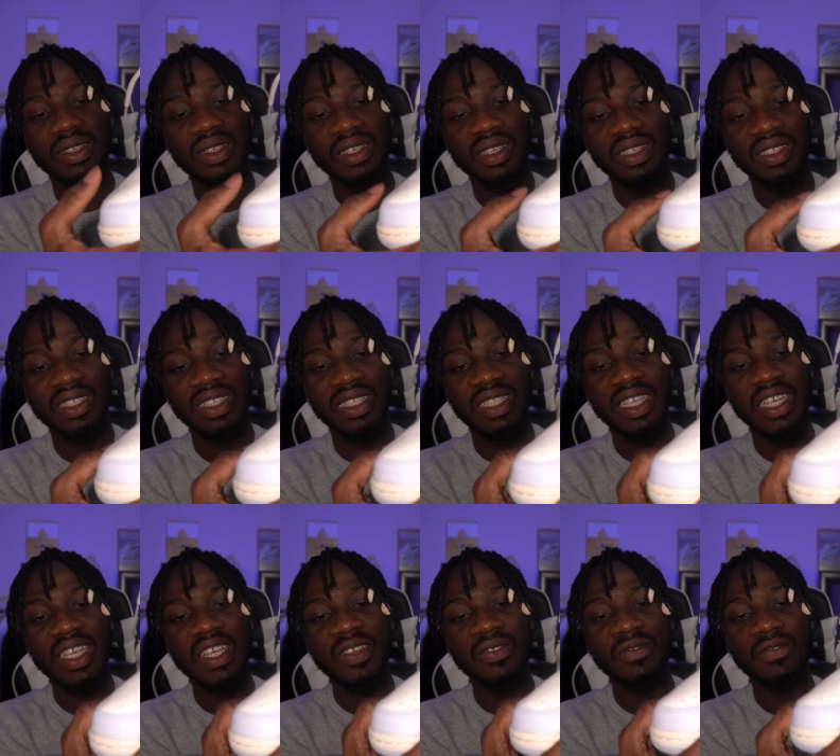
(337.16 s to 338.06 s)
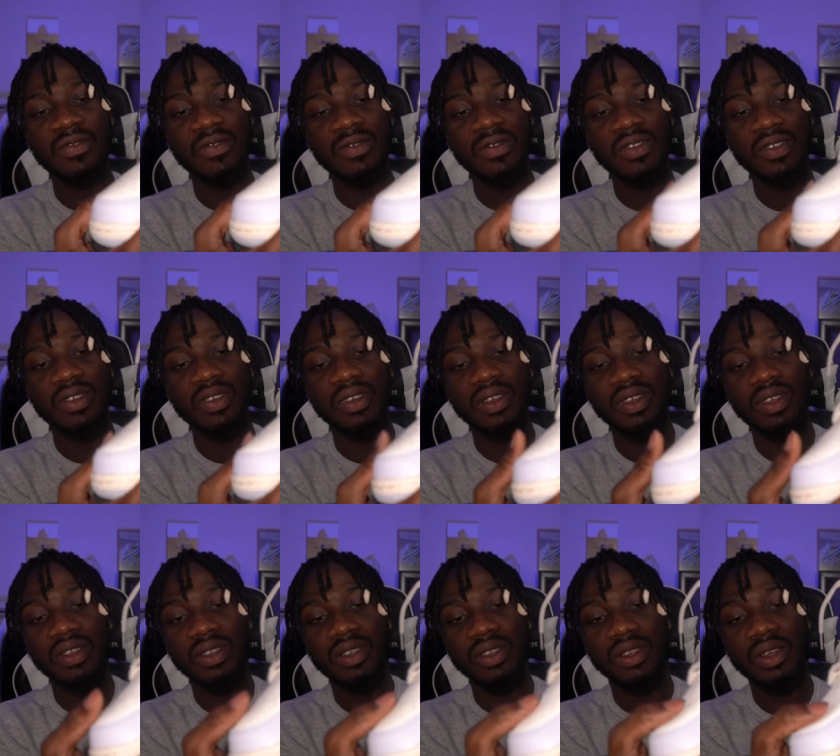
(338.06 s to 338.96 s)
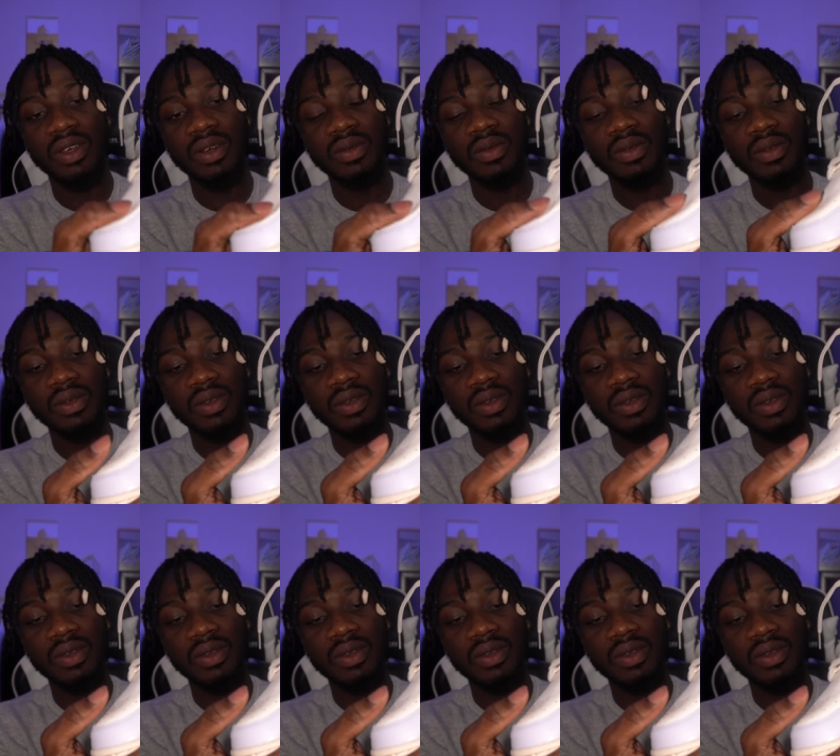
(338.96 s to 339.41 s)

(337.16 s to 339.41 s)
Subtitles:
It's stiff, you know.